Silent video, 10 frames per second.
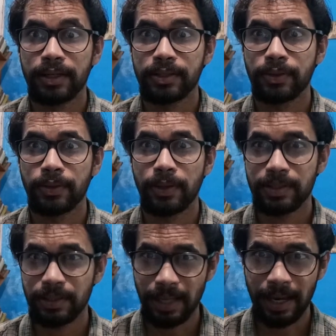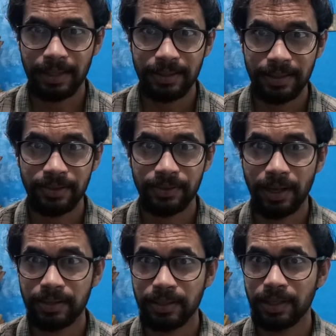So let's just end this
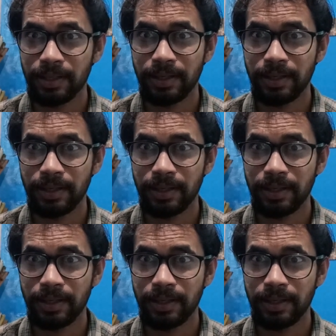introduction here.